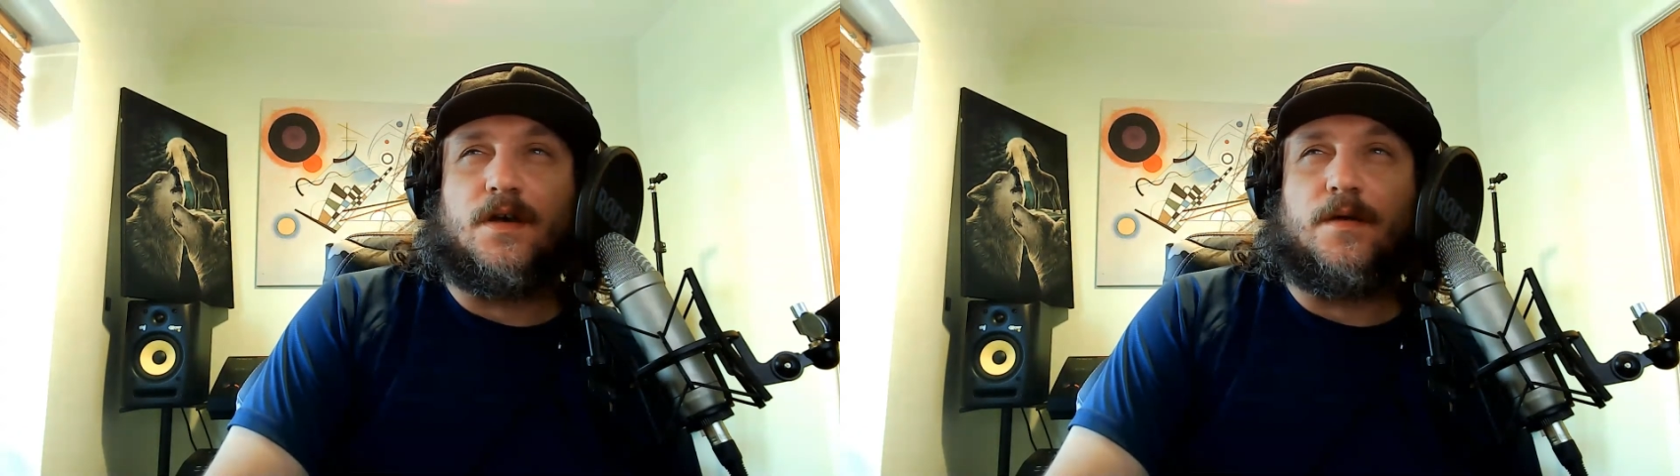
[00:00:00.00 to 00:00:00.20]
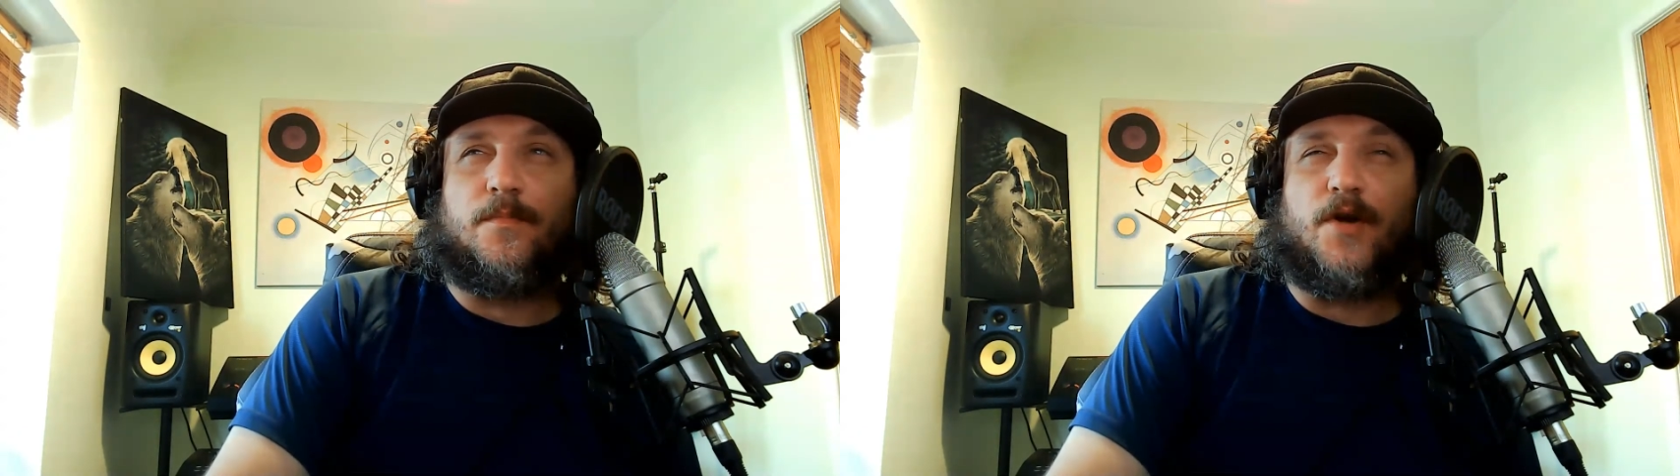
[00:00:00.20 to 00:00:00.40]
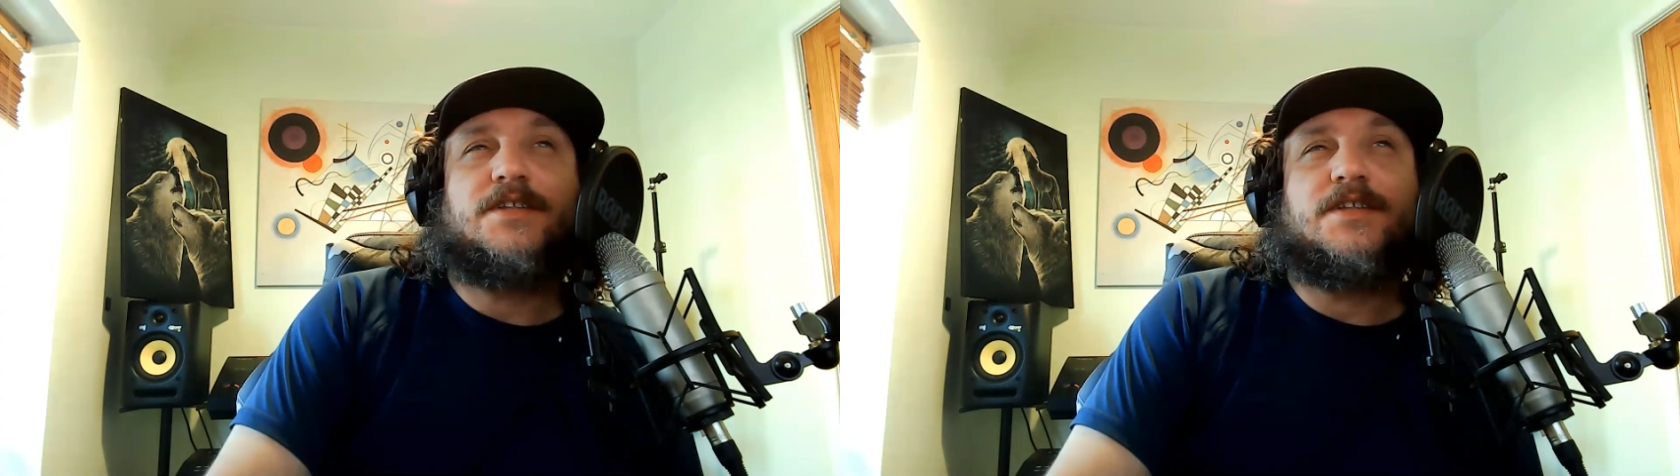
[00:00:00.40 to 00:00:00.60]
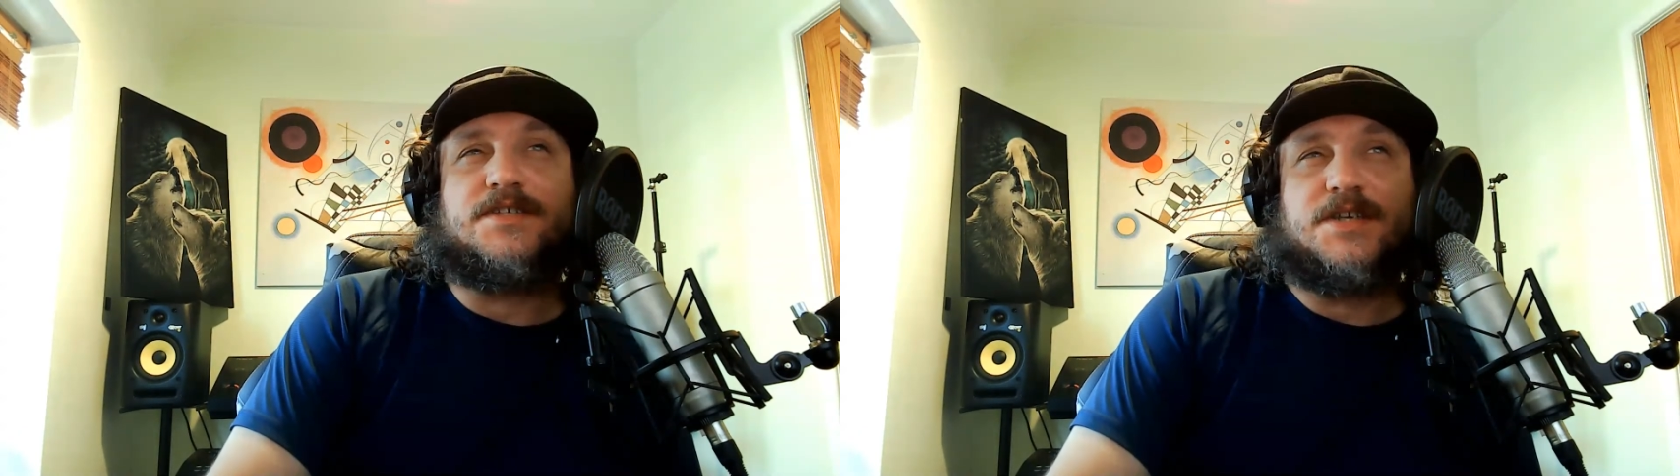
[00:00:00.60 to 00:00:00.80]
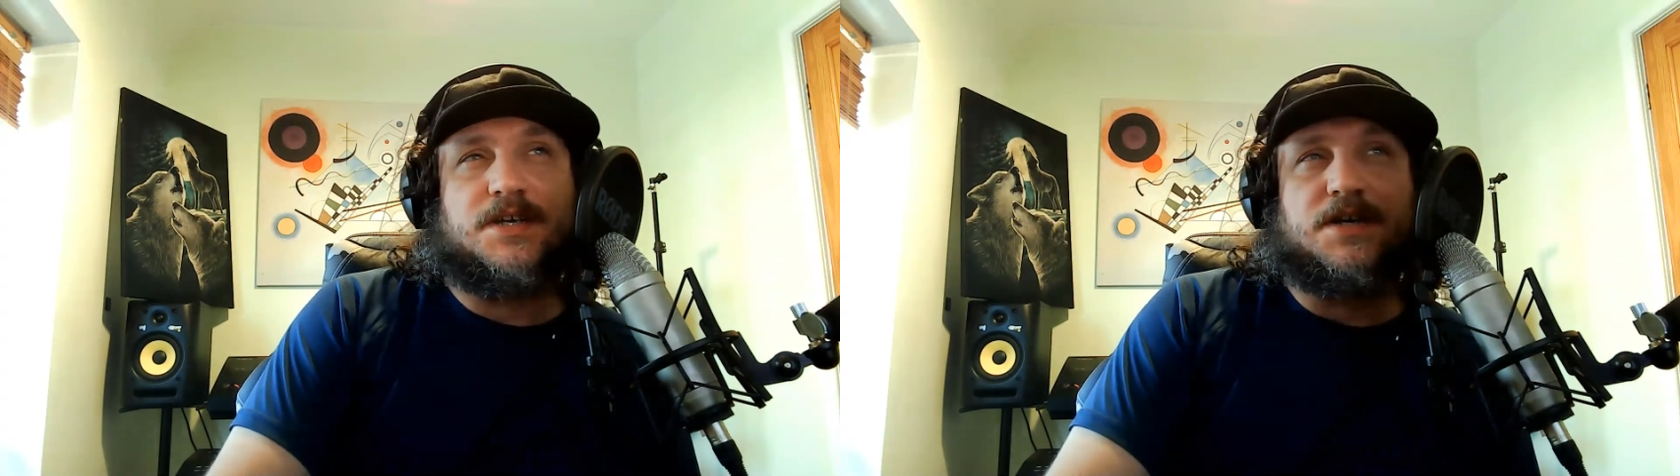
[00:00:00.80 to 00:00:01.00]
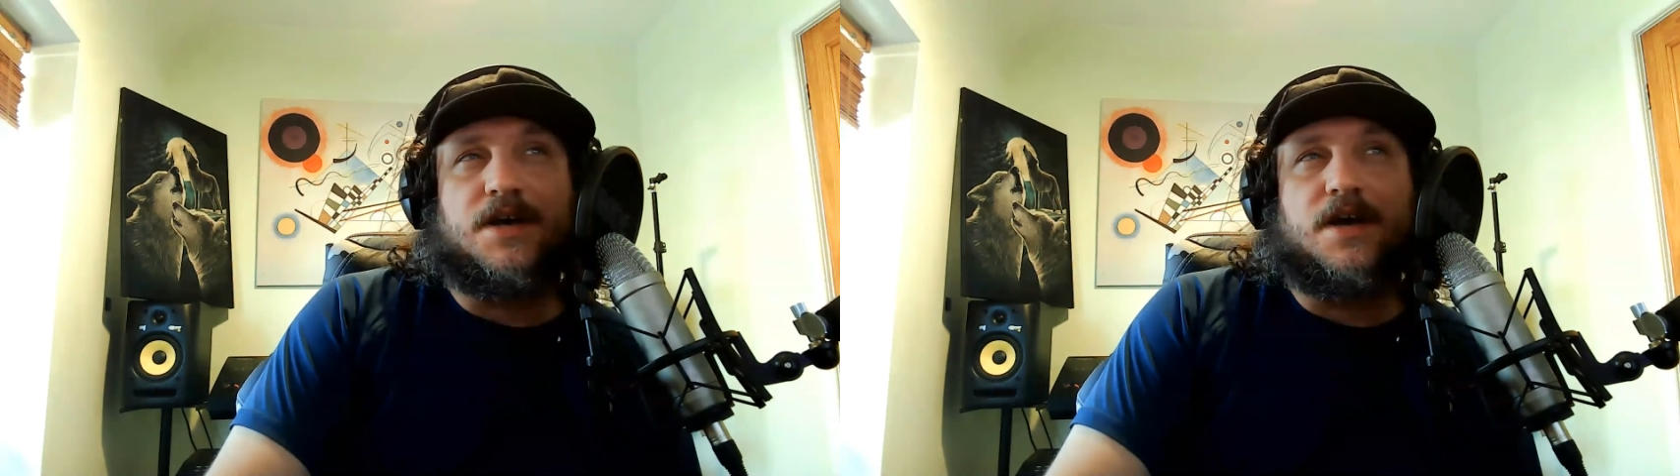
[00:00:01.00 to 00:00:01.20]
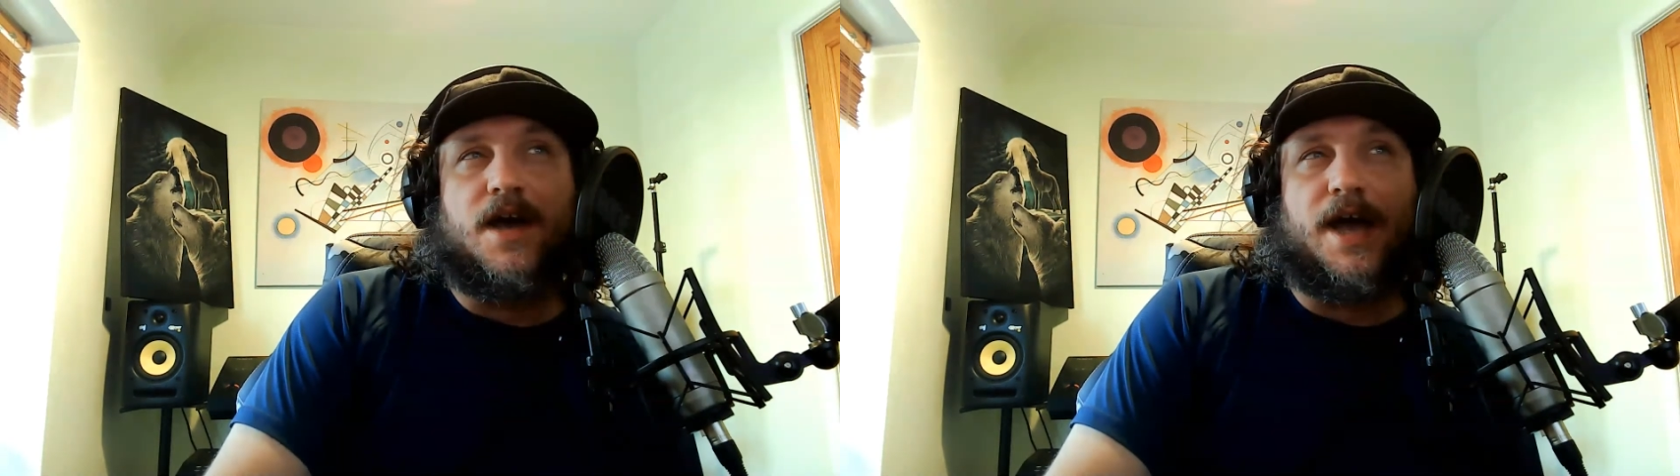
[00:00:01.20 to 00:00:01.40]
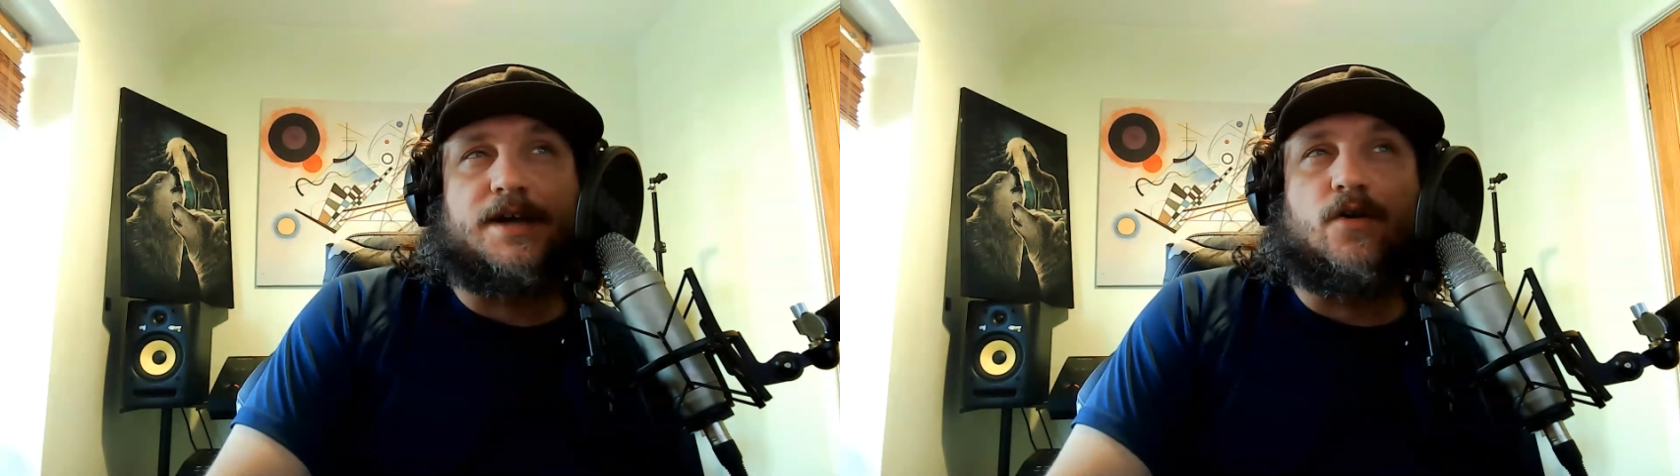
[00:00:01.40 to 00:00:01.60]
practicing
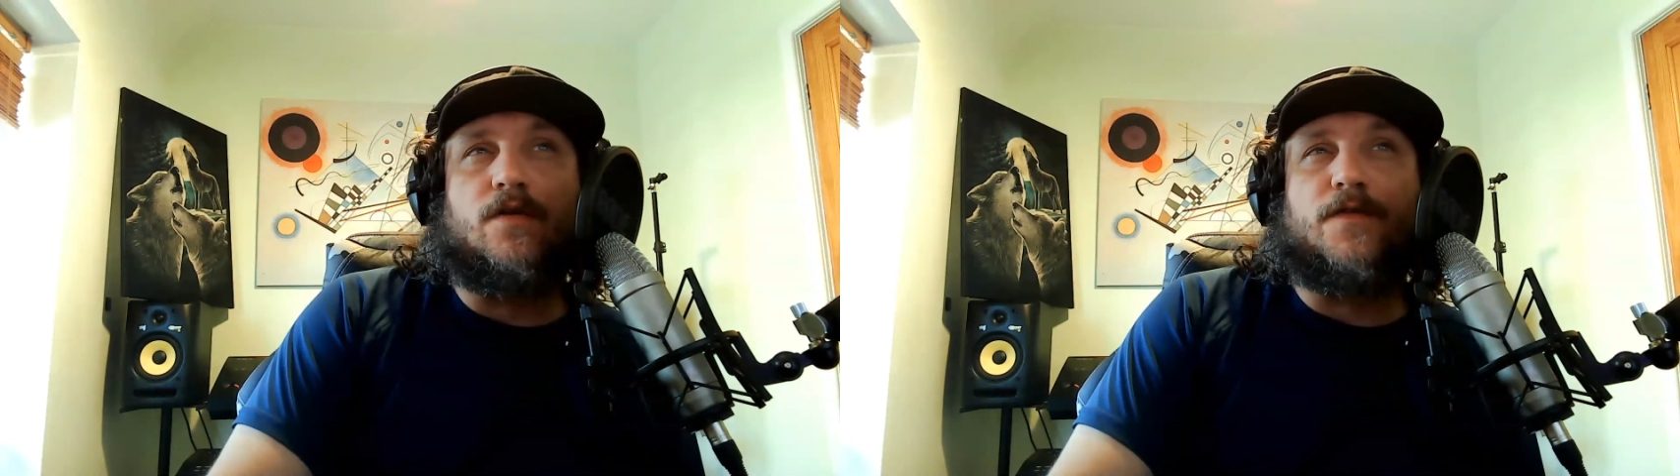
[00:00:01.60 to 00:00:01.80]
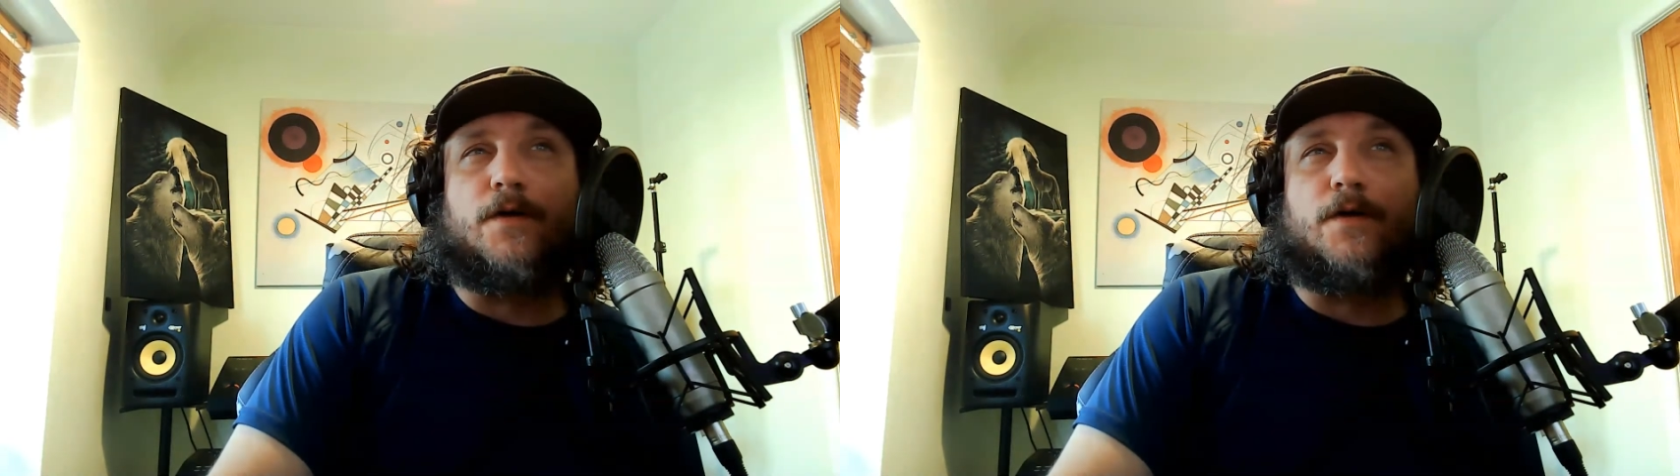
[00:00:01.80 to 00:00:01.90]
a golf